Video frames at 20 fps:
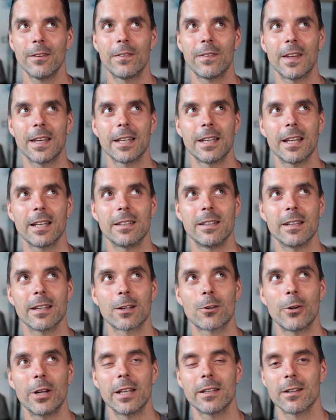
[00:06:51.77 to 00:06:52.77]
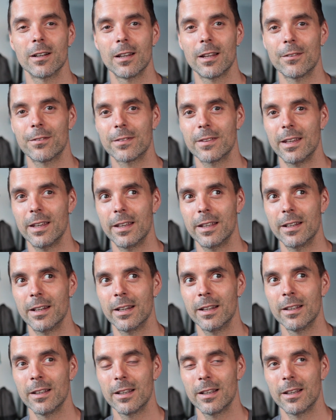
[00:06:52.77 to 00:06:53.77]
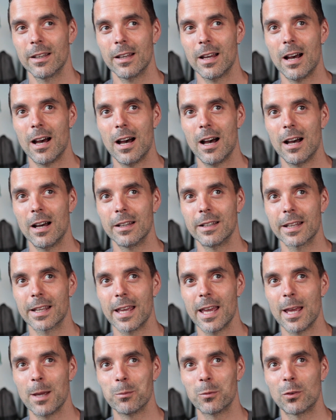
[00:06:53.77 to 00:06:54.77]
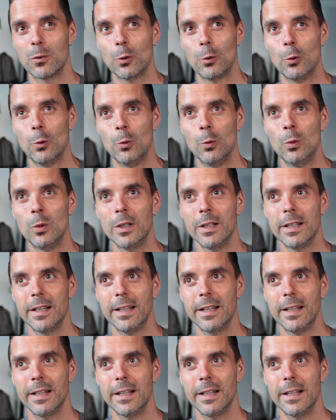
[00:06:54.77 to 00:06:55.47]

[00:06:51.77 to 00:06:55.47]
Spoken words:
thing that the creator left in the game to